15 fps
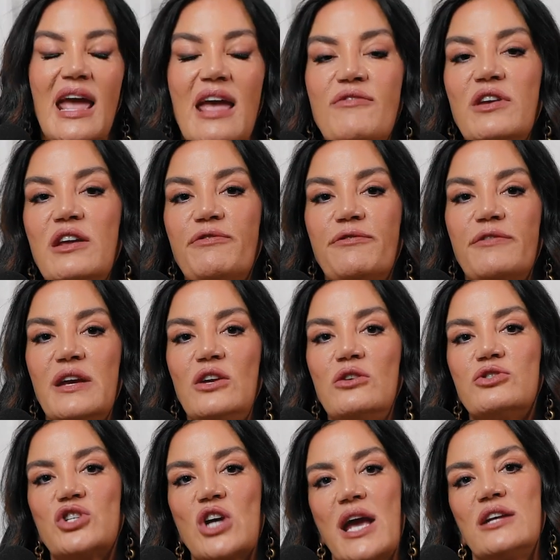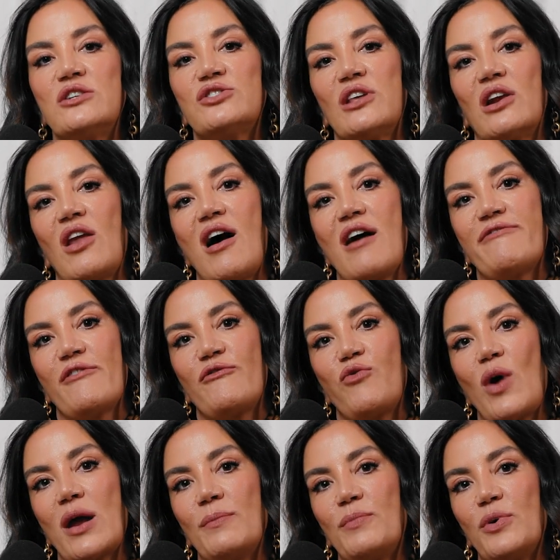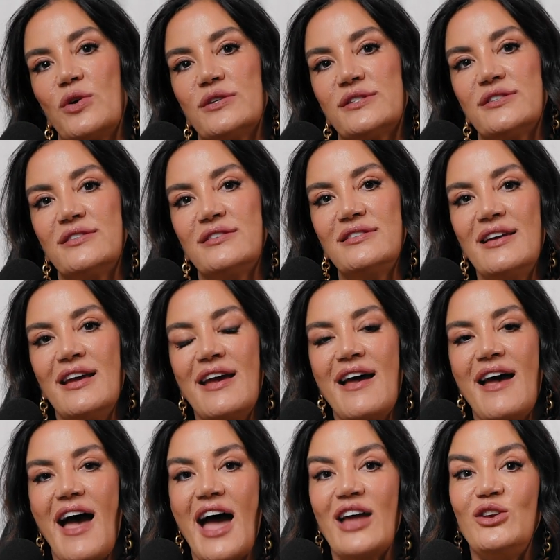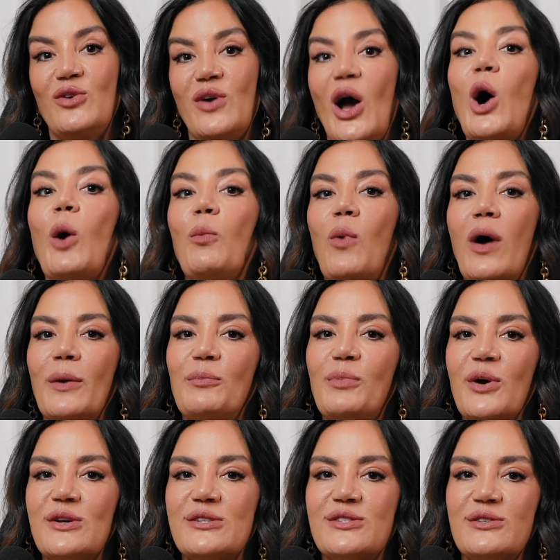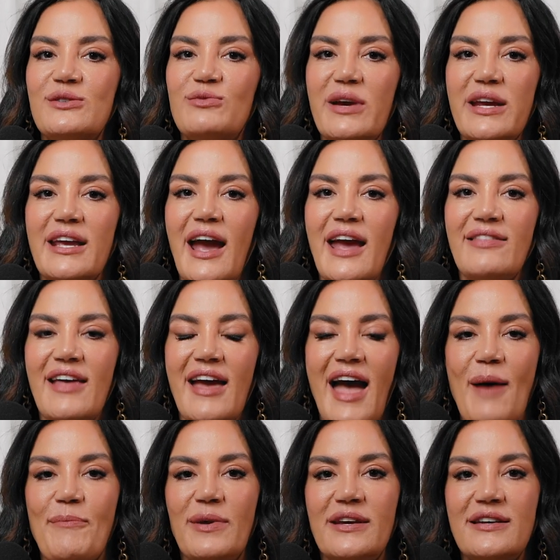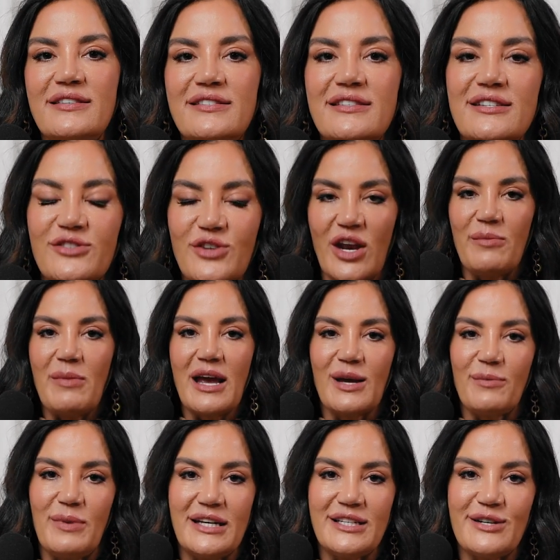Even if you change the life of one person and you help one person regain their happiness, it's going to make a big